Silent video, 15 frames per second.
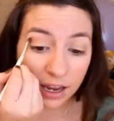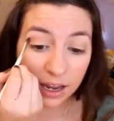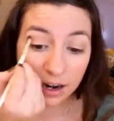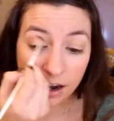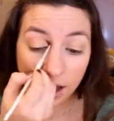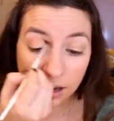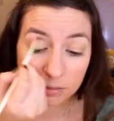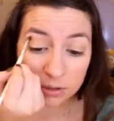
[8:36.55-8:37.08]

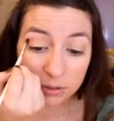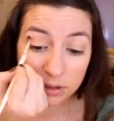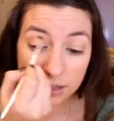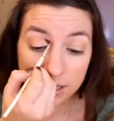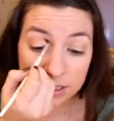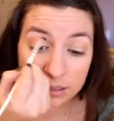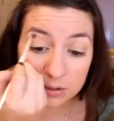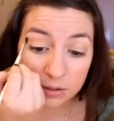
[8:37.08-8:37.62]
and I'm doing
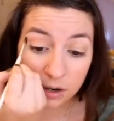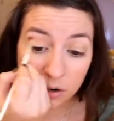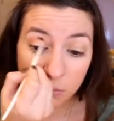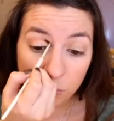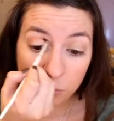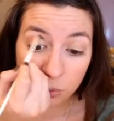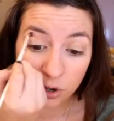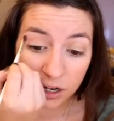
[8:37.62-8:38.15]
this
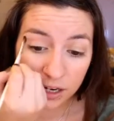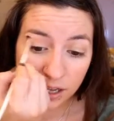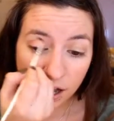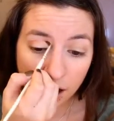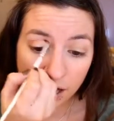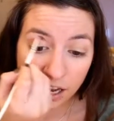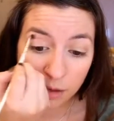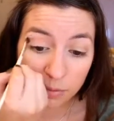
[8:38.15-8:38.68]
pretty
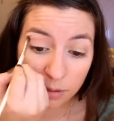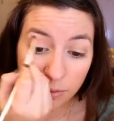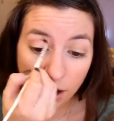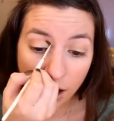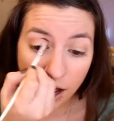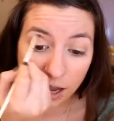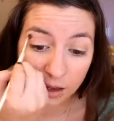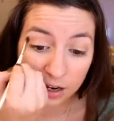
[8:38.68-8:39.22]
high up on
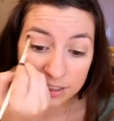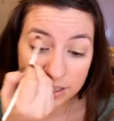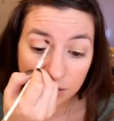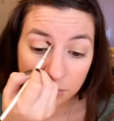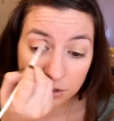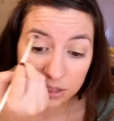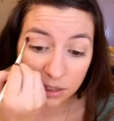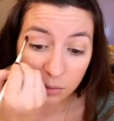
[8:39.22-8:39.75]
my eye because I
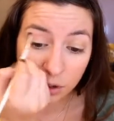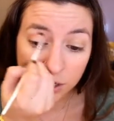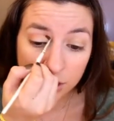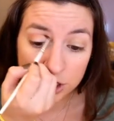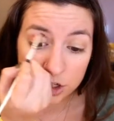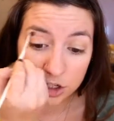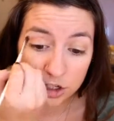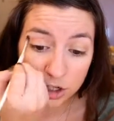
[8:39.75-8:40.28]
really want
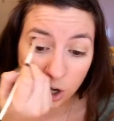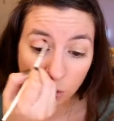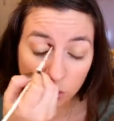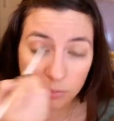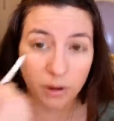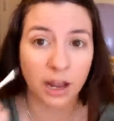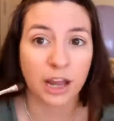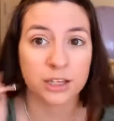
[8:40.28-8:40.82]
it to show
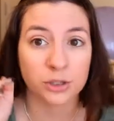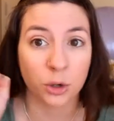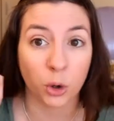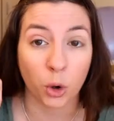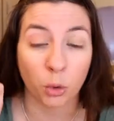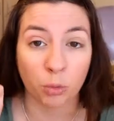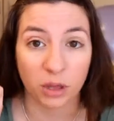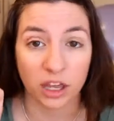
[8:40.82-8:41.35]
when my eyes are
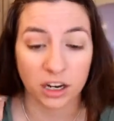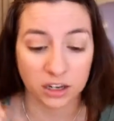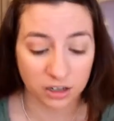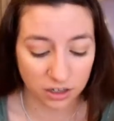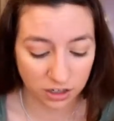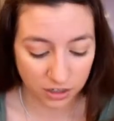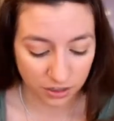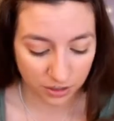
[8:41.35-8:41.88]
open